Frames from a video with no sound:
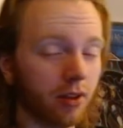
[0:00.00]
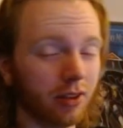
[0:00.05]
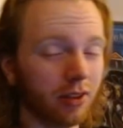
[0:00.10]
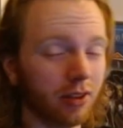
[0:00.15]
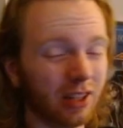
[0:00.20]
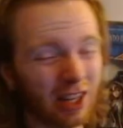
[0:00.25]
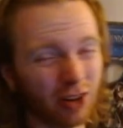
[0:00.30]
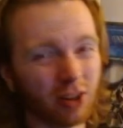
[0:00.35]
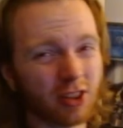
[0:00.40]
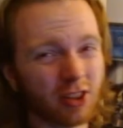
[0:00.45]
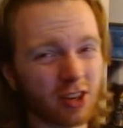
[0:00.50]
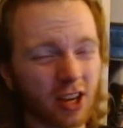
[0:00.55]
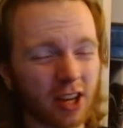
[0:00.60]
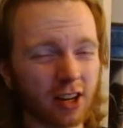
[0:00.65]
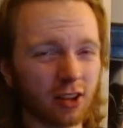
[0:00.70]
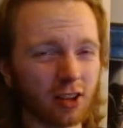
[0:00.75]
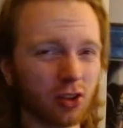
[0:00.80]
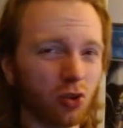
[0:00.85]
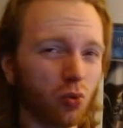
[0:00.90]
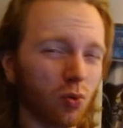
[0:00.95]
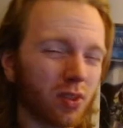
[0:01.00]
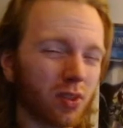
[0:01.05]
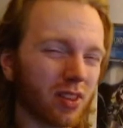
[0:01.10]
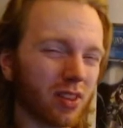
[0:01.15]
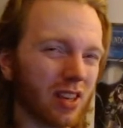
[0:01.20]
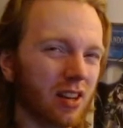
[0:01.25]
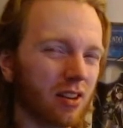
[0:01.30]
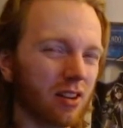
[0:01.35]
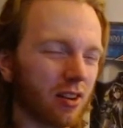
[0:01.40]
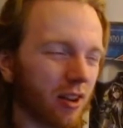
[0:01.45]
Now that you kind of know what's
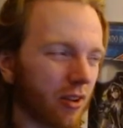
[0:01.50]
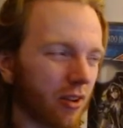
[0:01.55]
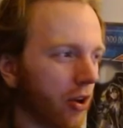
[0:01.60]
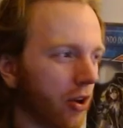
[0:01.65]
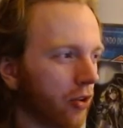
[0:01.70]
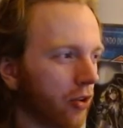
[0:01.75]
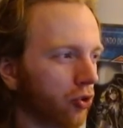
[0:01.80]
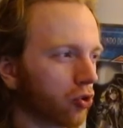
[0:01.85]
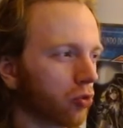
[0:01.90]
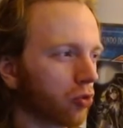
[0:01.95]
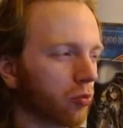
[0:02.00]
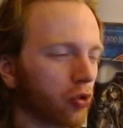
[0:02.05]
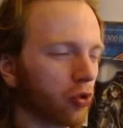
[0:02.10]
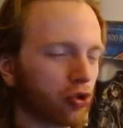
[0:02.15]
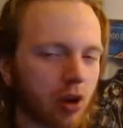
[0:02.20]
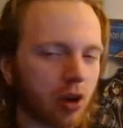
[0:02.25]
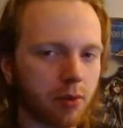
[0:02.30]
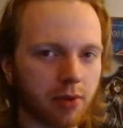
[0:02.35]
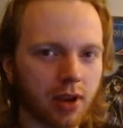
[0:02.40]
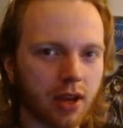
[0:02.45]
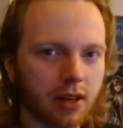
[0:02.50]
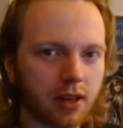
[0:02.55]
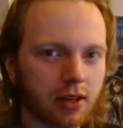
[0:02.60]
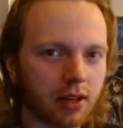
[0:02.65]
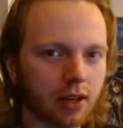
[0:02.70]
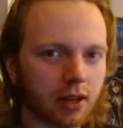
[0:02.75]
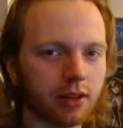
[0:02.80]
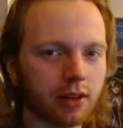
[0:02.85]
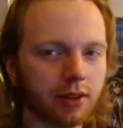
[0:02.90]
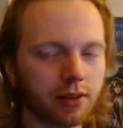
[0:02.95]
in a normal Tri-Brigade
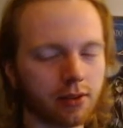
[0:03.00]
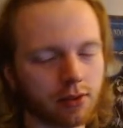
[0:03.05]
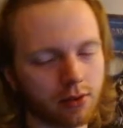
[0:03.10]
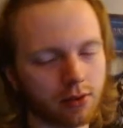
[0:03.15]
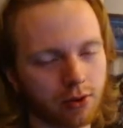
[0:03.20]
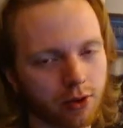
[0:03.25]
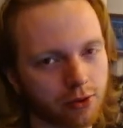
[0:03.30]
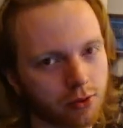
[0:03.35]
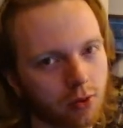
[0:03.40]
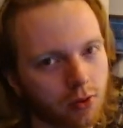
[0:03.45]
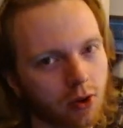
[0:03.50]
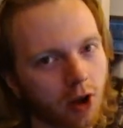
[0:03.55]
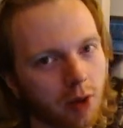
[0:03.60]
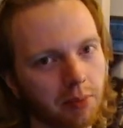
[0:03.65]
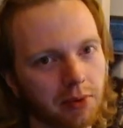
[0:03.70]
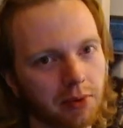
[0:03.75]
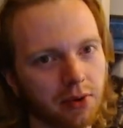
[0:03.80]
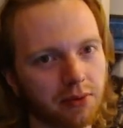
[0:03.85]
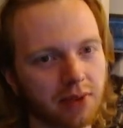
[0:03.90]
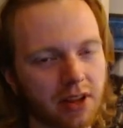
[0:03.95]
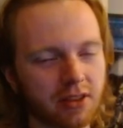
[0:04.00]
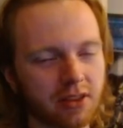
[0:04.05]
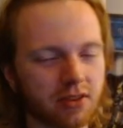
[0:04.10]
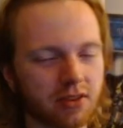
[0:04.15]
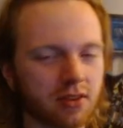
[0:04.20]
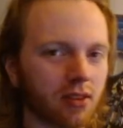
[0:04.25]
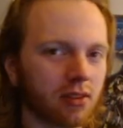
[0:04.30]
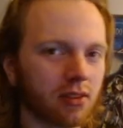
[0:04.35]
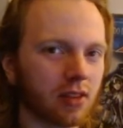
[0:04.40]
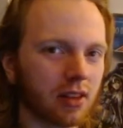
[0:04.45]
deck list, there are also a couple of
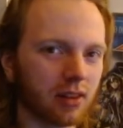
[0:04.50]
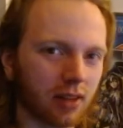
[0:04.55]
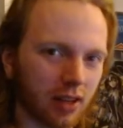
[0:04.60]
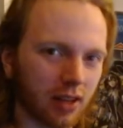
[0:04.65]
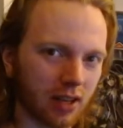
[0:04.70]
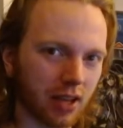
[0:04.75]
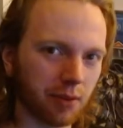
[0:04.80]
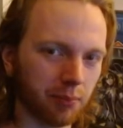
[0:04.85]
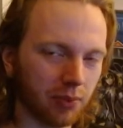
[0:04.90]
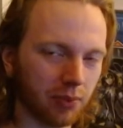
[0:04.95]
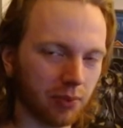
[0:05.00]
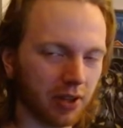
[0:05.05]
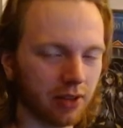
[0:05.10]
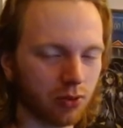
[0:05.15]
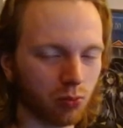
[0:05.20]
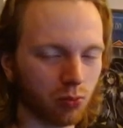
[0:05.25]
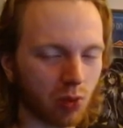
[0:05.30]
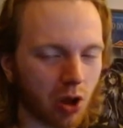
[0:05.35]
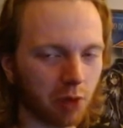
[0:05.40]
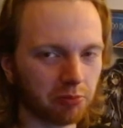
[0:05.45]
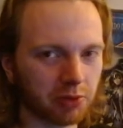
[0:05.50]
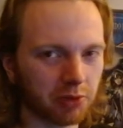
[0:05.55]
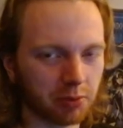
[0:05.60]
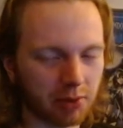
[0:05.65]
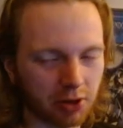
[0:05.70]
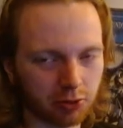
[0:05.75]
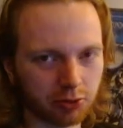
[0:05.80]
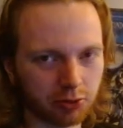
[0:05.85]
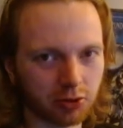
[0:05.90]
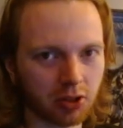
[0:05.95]
engines that they can play to help them
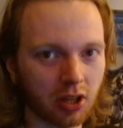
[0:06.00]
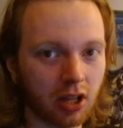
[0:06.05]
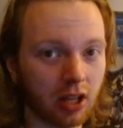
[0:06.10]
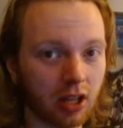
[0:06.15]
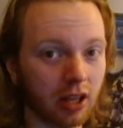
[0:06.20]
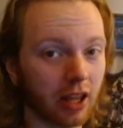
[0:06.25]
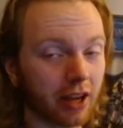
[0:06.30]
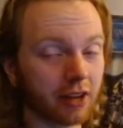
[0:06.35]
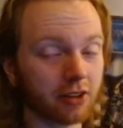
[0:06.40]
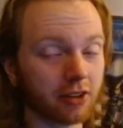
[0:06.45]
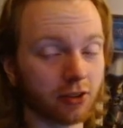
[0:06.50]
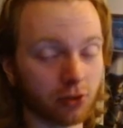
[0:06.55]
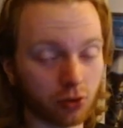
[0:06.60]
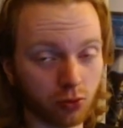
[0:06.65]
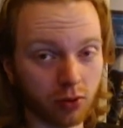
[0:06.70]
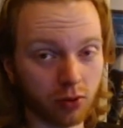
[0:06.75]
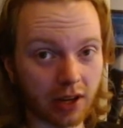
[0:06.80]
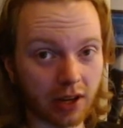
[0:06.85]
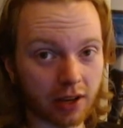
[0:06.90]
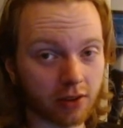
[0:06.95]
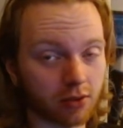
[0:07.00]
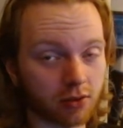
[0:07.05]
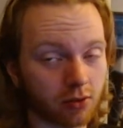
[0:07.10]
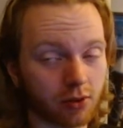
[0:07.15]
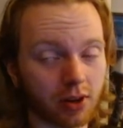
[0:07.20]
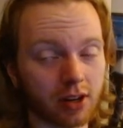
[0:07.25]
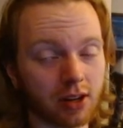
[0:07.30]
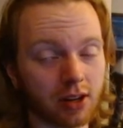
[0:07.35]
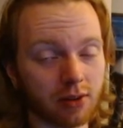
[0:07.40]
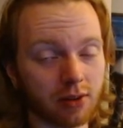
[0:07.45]
out. Like the Zodiacs are
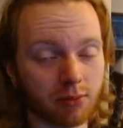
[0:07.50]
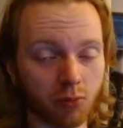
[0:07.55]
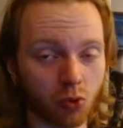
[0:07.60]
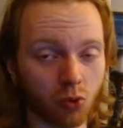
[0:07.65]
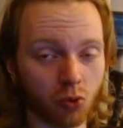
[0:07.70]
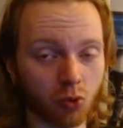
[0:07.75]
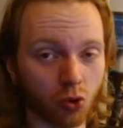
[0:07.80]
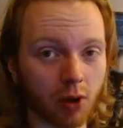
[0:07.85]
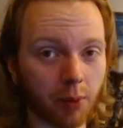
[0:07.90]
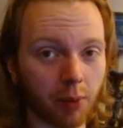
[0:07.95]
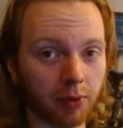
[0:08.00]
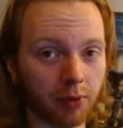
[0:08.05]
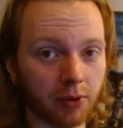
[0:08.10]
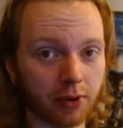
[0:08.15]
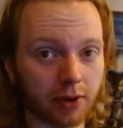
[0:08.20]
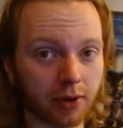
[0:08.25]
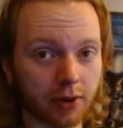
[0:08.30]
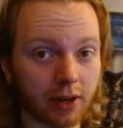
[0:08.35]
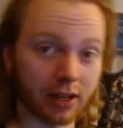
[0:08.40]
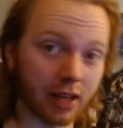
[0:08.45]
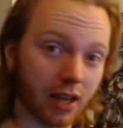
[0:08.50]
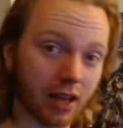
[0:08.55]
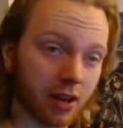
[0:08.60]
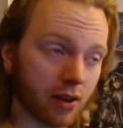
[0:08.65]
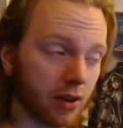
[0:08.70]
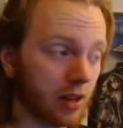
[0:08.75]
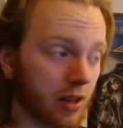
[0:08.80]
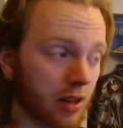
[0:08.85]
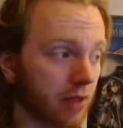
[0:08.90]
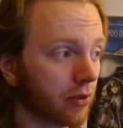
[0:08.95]
getting more popular again,
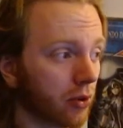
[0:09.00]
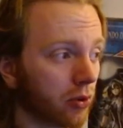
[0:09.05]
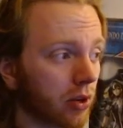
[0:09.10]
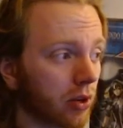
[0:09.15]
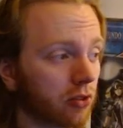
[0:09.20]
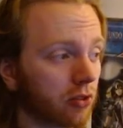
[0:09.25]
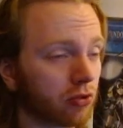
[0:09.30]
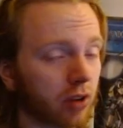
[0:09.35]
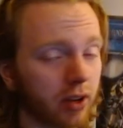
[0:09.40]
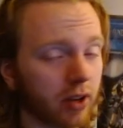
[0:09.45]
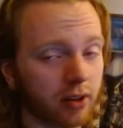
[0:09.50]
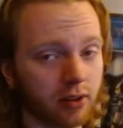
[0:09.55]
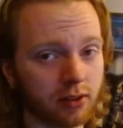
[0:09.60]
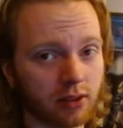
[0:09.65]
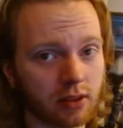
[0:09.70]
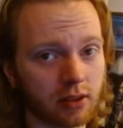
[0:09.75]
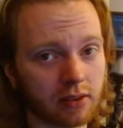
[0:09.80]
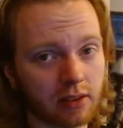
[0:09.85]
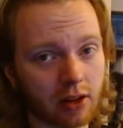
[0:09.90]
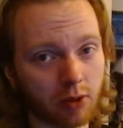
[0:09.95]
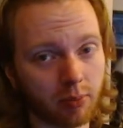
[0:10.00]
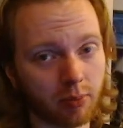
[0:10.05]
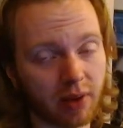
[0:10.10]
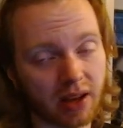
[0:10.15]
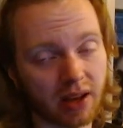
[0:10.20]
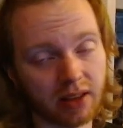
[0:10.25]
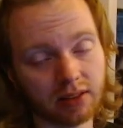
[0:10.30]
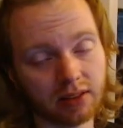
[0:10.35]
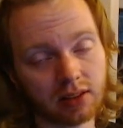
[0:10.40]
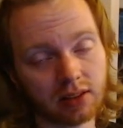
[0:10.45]
even though that Trident is now
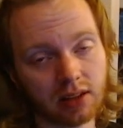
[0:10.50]
banned.